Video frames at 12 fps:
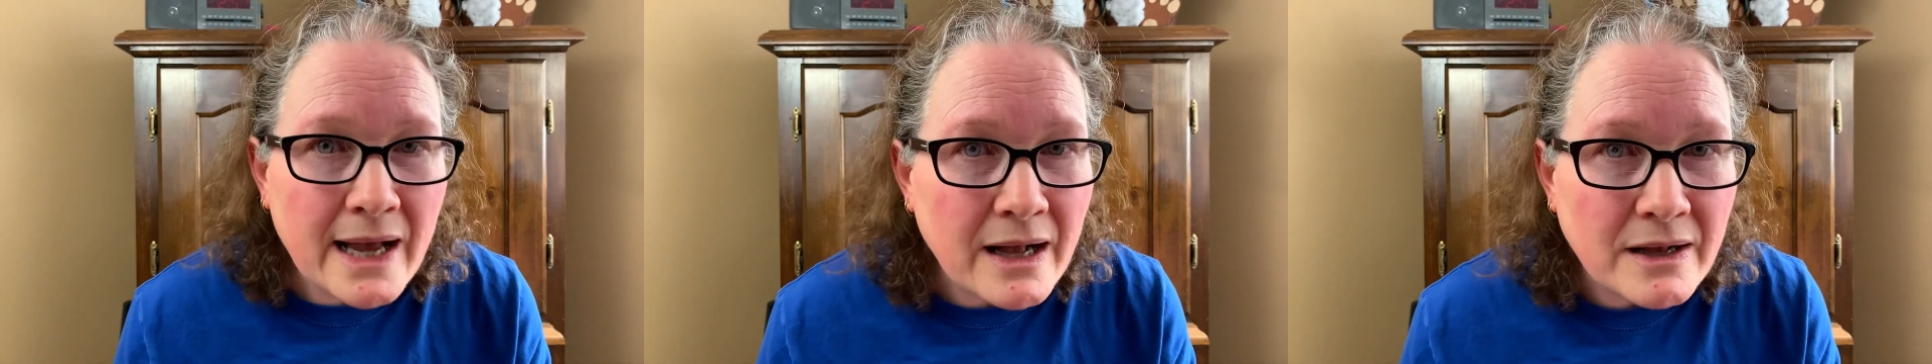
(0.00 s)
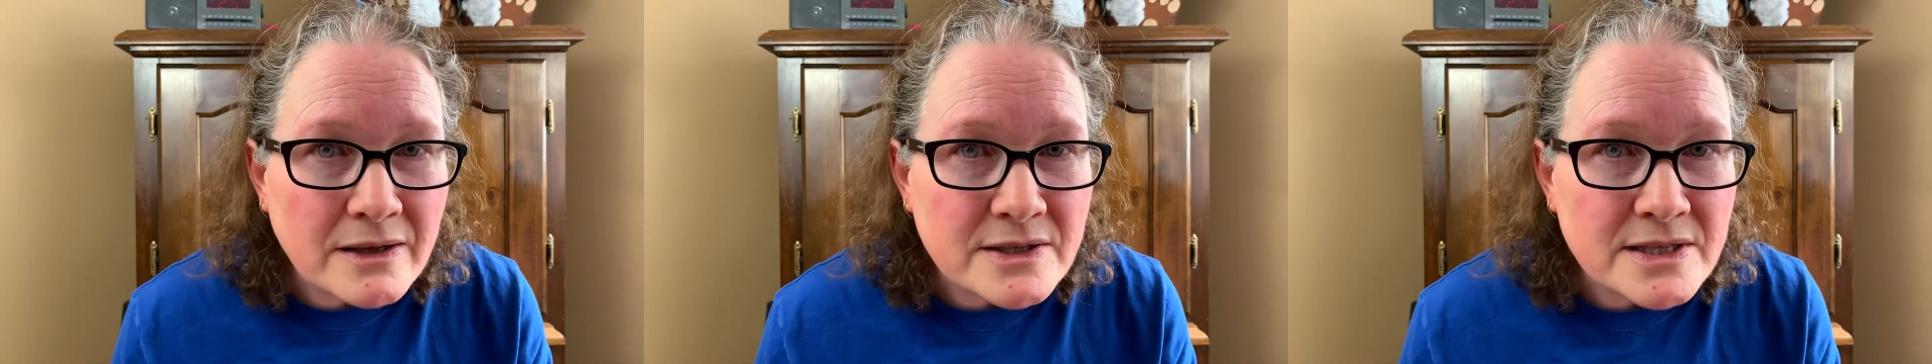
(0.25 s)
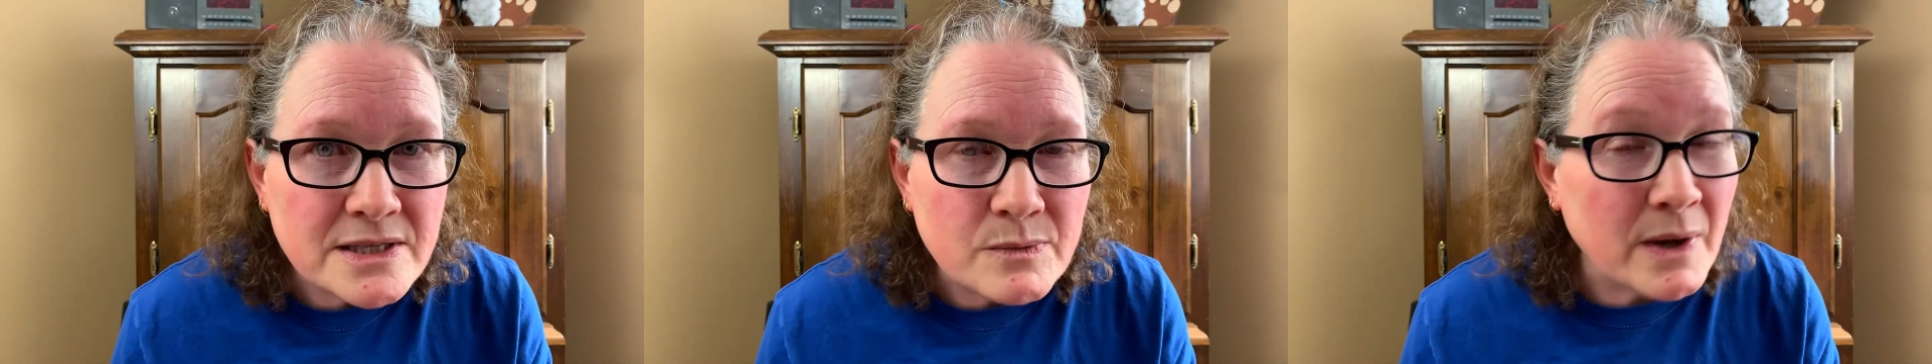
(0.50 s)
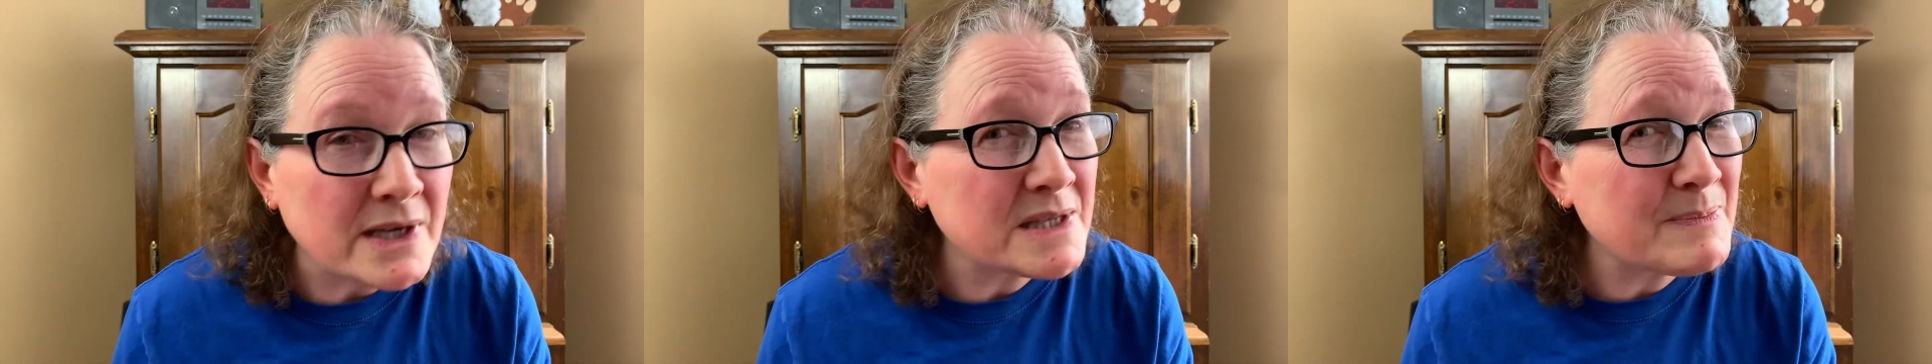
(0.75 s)
else
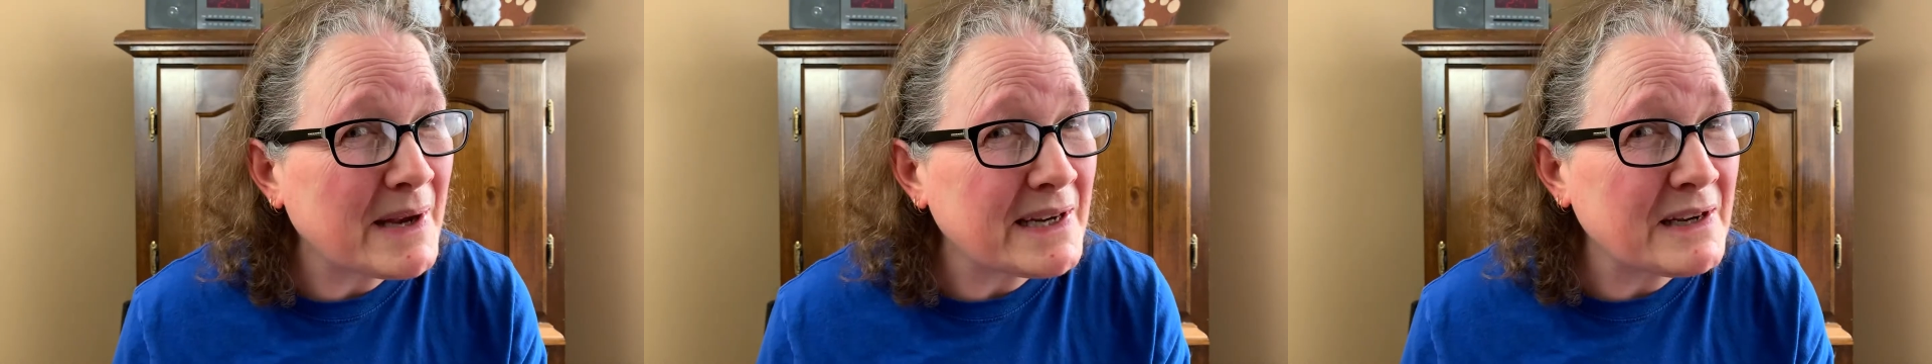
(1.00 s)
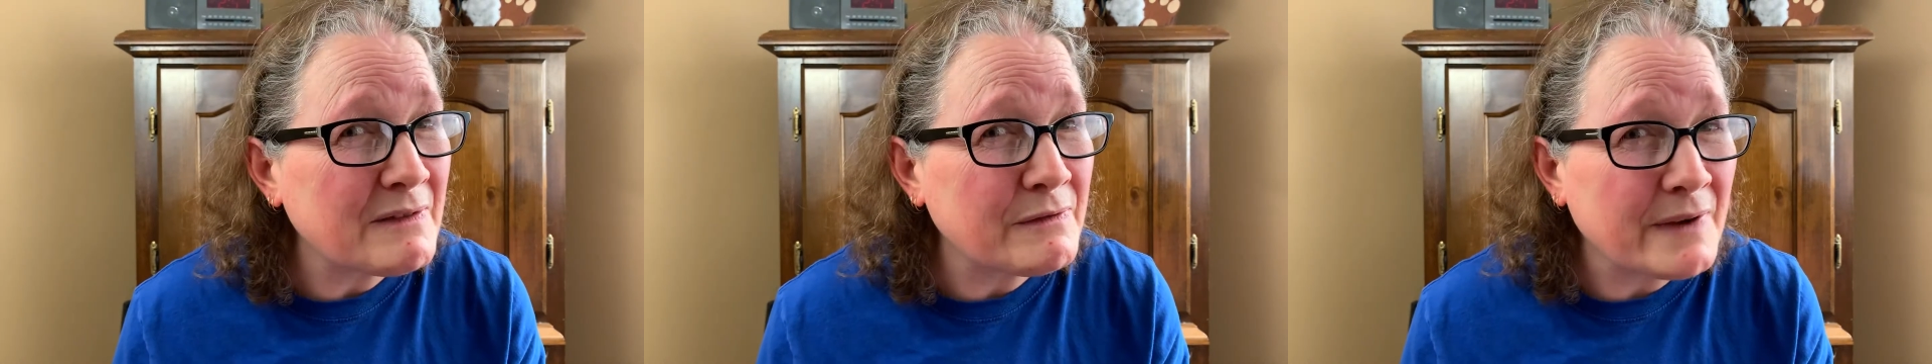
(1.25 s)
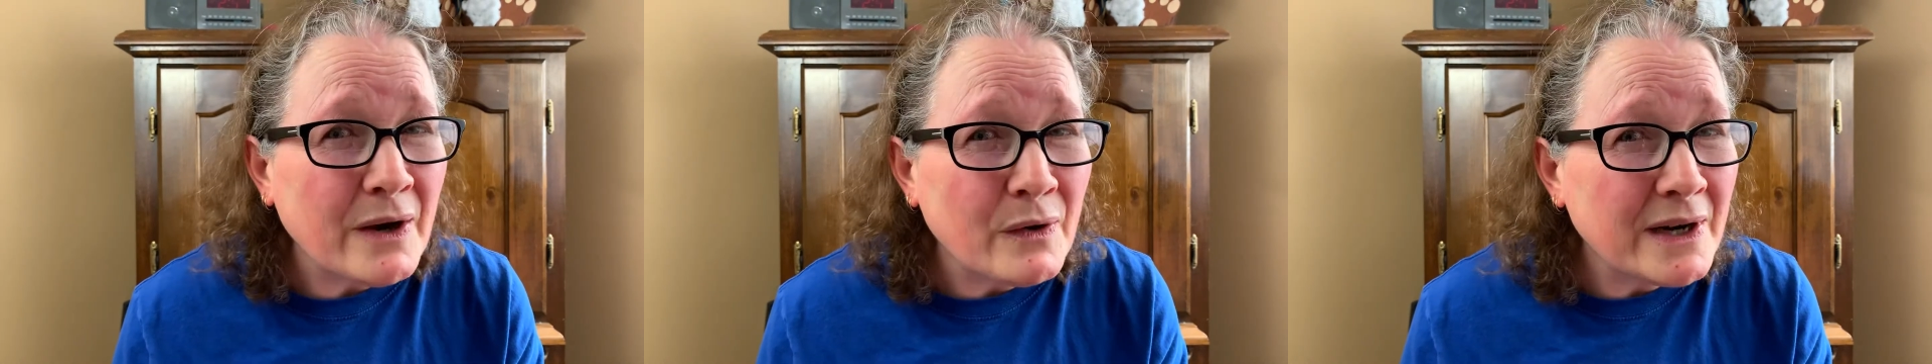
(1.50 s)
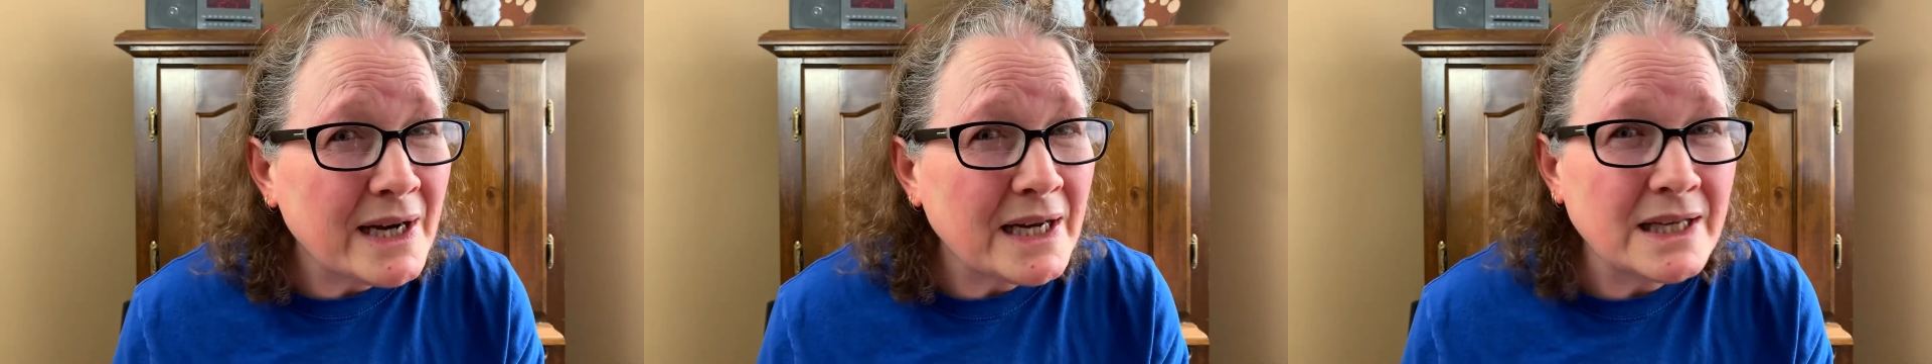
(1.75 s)
while spending very